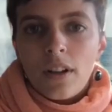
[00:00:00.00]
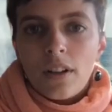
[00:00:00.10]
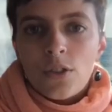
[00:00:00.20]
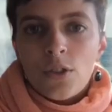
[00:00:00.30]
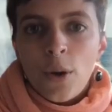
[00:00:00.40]

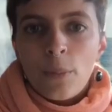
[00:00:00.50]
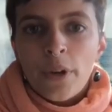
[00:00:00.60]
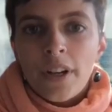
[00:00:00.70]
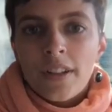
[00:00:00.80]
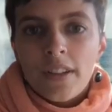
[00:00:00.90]
Top
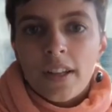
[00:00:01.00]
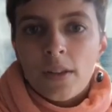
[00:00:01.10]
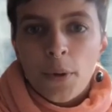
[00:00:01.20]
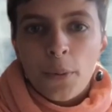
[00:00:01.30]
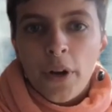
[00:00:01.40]
predators like
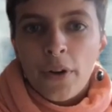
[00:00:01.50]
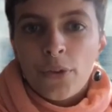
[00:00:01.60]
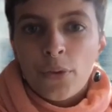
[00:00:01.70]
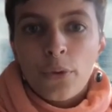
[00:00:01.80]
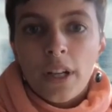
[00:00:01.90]
sperm whales
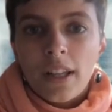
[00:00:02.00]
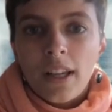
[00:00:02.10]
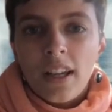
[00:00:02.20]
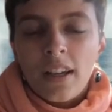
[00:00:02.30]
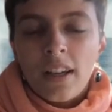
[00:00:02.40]
are
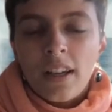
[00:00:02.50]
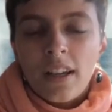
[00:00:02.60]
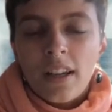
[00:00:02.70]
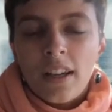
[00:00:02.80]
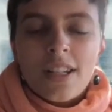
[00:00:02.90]
really
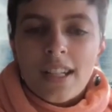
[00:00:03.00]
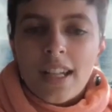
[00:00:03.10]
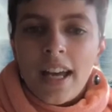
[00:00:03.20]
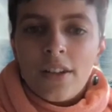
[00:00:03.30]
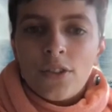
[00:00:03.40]
good
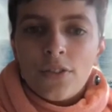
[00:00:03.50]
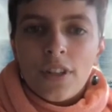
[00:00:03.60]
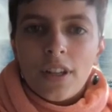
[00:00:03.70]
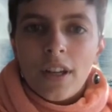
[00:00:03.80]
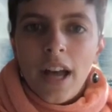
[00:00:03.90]
indicators of
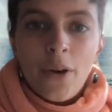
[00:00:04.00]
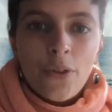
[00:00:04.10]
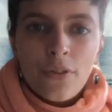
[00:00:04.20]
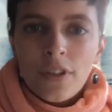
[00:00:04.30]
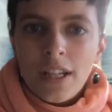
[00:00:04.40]
the
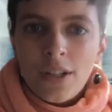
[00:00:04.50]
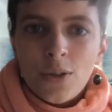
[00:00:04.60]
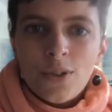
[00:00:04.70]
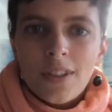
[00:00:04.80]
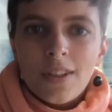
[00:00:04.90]
health of an
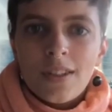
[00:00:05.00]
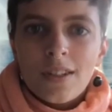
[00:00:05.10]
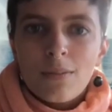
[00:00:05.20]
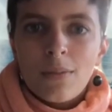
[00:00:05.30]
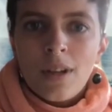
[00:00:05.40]

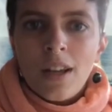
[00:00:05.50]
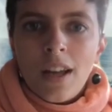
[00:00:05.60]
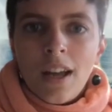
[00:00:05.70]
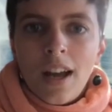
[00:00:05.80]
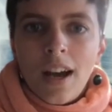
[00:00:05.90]
ecosystem.
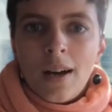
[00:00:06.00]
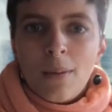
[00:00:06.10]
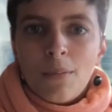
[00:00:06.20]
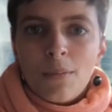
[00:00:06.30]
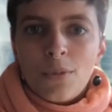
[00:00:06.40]

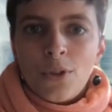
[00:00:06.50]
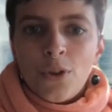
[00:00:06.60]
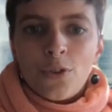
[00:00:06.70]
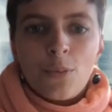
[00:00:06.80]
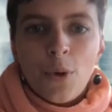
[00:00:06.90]
You
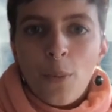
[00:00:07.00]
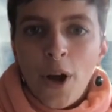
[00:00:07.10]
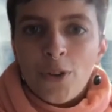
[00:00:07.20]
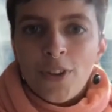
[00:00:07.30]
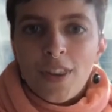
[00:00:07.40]
know, if sperm
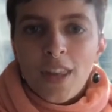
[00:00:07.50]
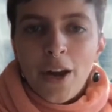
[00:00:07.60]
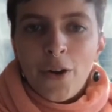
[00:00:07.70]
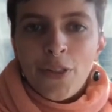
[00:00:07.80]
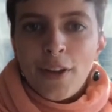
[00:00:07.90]
whales are
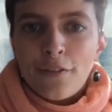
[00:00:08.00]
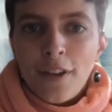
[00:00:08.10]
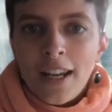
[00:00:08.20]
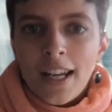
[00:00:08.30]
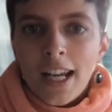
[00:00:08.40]
there and they're
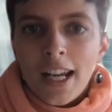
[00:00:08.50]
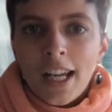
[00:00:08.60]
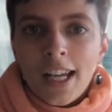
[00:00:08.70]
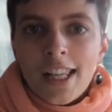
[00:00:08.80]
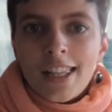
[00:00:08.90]
feeding,
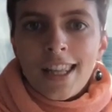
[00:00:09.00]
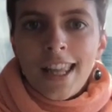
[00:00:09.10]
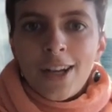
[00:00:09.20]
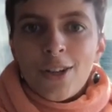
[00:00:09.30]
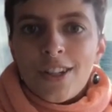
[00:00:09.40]
then
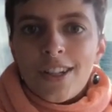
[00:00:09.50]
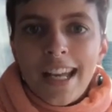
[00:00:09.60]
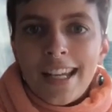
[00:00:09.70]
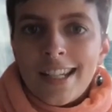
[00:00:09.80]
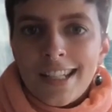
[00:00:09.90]
that
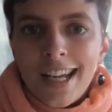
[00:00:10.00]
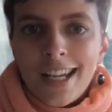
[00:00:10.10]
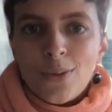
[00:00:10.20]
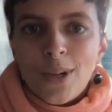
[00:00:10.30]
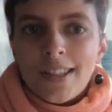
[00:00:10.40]
can
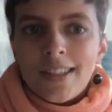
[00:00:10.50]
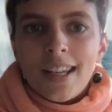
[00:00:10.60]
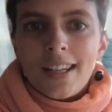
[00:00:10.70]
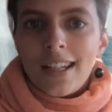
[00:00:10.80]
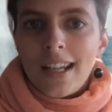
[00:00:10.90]
indicate to us
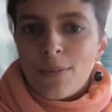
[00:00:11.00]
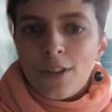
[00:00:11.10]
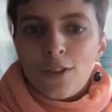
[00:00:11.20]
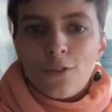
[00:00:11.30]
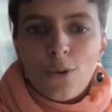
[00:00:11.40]
that, yep,
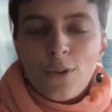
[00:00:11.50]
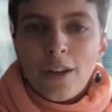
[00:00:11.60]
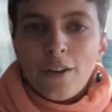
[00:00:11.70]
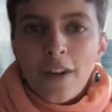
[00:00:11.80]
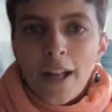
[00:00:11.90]
there's food
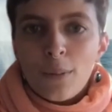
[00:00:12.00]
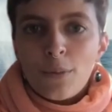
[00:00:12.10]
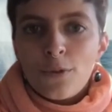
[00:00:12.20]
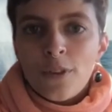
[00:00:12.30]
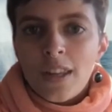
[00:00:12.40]
there
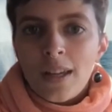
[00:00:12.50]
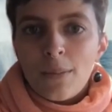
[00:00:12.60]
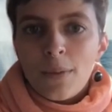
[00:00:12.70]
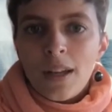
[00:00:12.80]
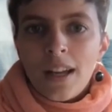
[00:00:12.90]
available for them.